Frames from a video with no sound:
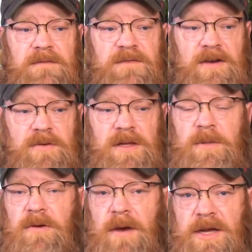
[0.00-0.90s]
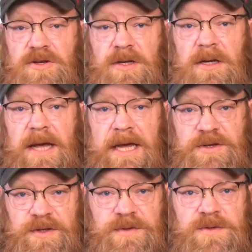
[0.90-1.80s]
the federal immigration
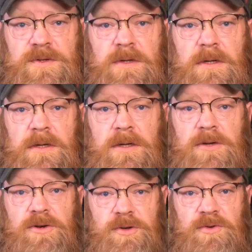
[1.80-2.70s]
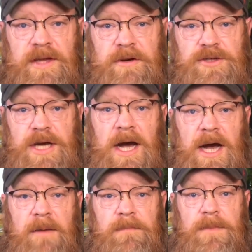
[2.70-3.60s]
agents do their
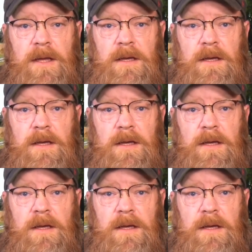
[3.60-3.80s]
job.